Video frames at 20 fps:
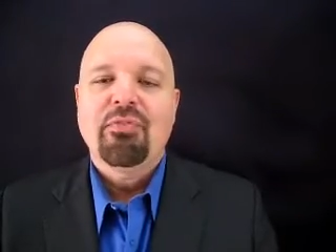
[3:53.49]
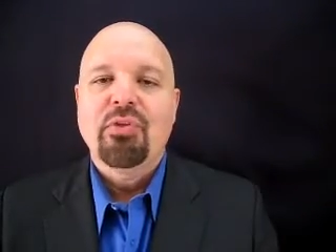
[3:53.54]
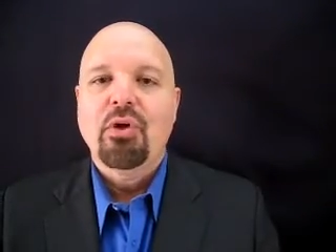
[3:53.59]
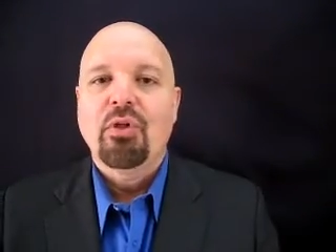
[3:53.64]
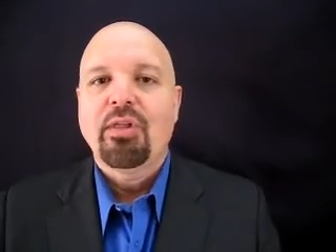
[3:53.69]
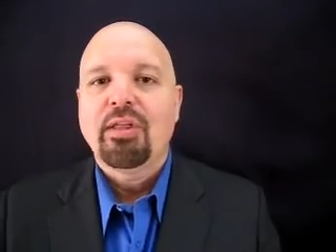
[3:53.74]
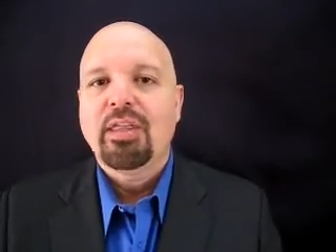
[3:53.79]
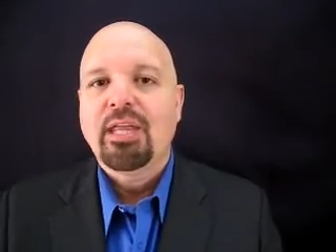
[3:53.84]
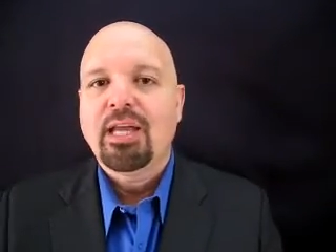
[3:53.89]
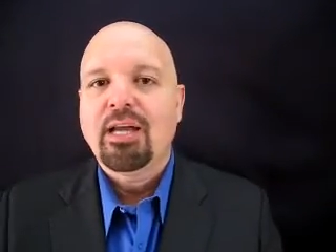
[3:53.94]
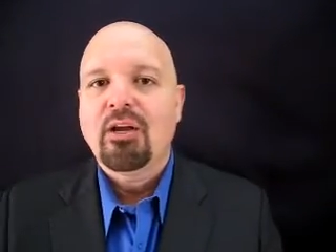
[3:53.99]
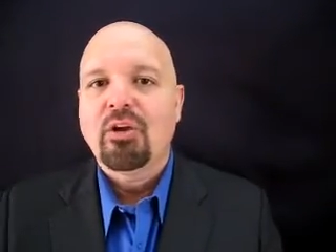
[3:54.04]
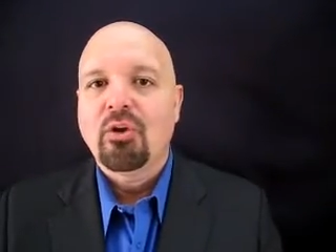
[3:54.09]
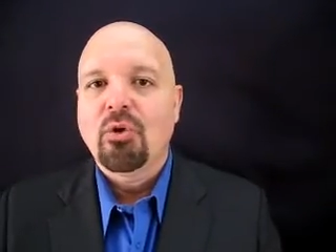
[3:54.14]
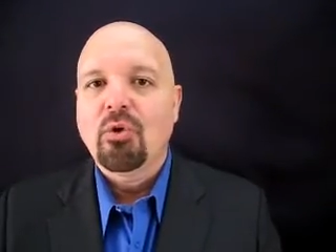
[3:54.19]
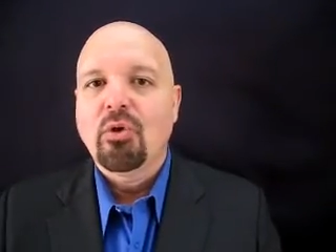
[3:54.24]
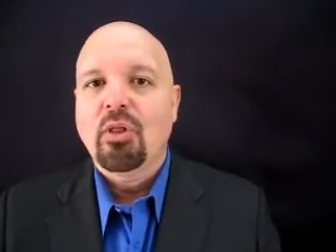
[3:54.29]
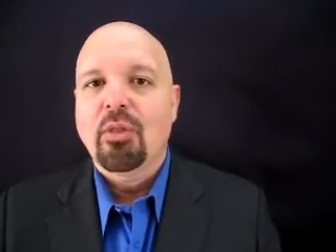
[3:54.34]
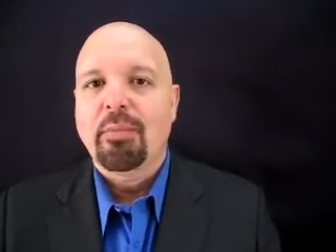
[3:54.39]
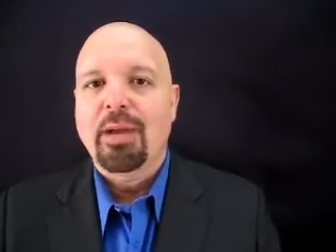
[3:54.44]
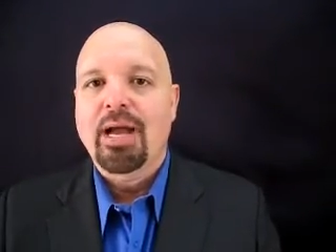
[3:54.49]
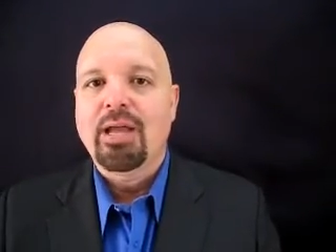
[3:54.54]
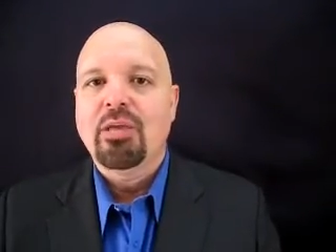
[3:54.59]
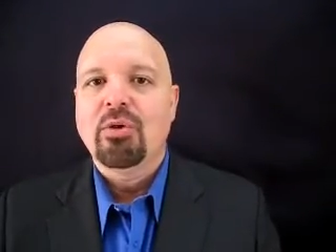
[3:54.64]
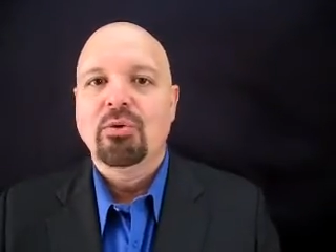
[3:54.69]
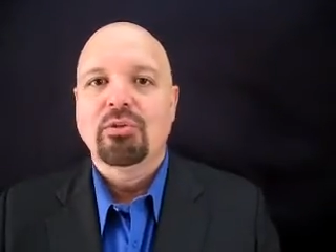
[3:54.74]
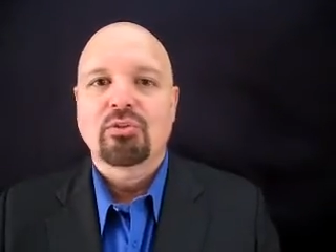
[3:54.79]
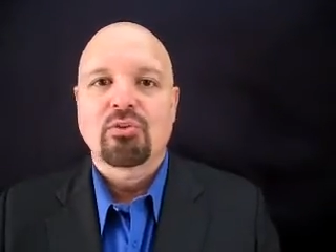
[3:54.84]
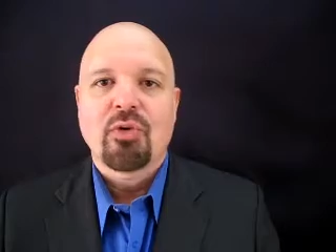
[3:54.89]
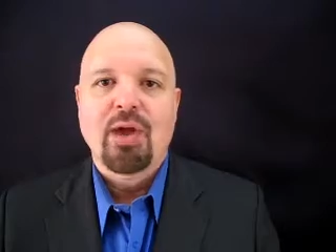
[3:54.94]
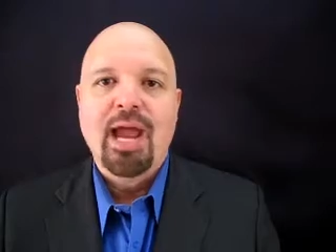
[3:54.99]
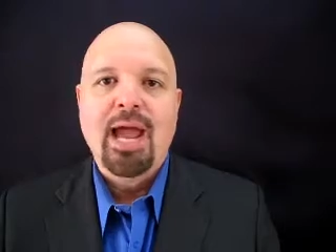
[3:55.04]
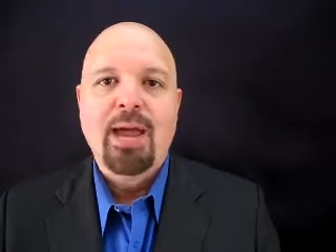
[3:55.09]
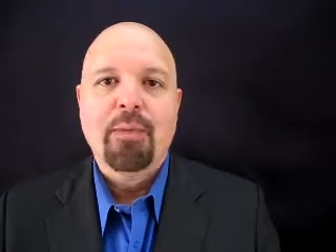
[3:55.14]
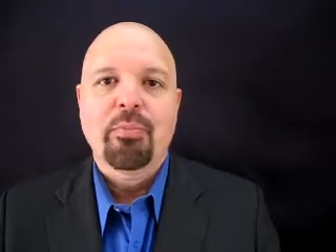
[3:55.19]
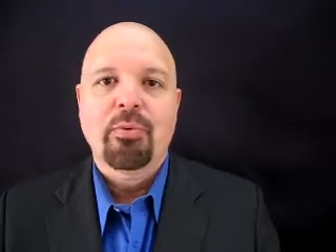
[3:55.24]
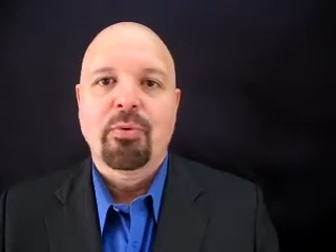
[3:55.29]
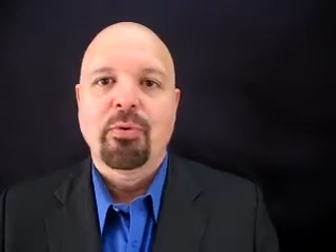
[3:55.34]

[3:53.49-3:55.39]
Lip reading: the only thing on Google about you is crap,